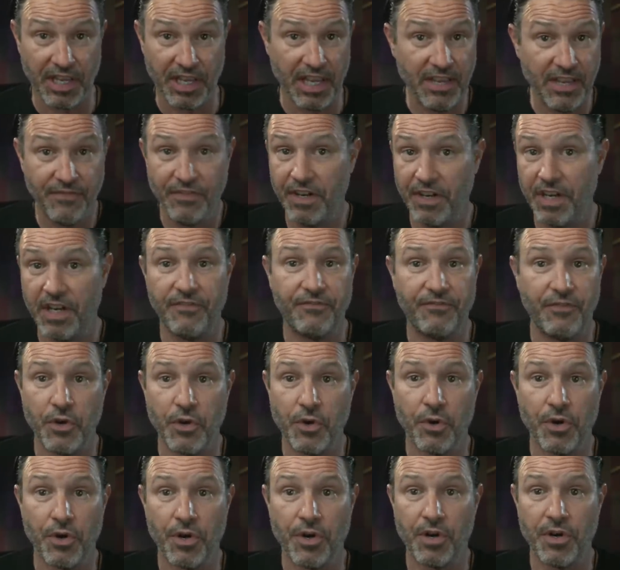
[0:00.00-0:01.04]
even if
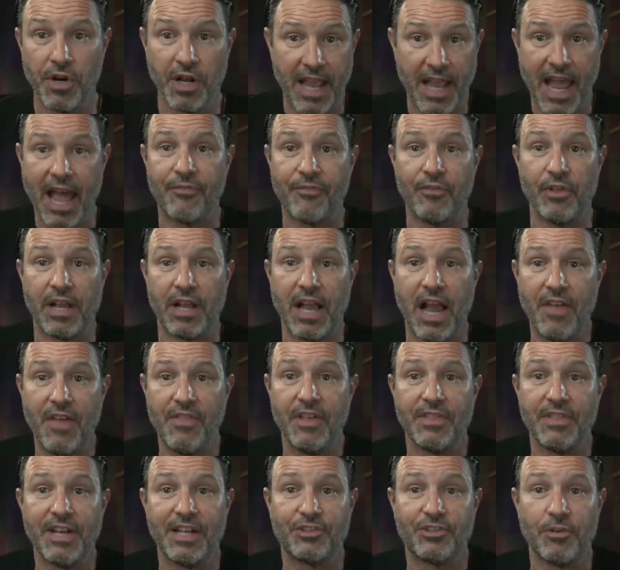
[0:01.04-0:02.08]
you're a Catholic. I think
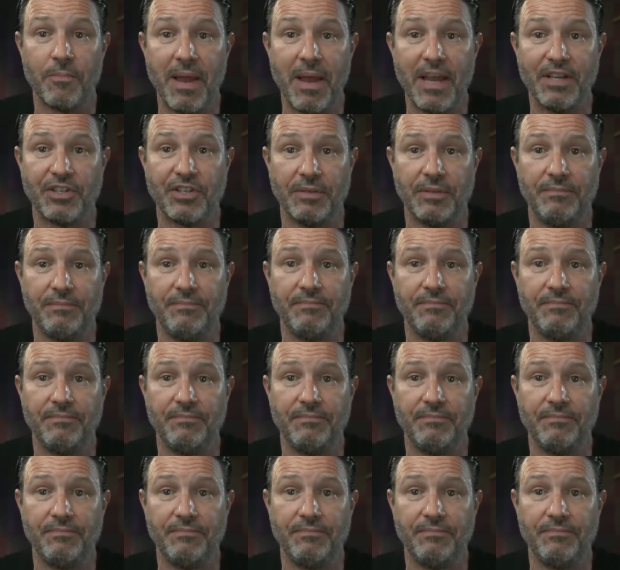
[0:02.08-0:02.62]
that's amazing.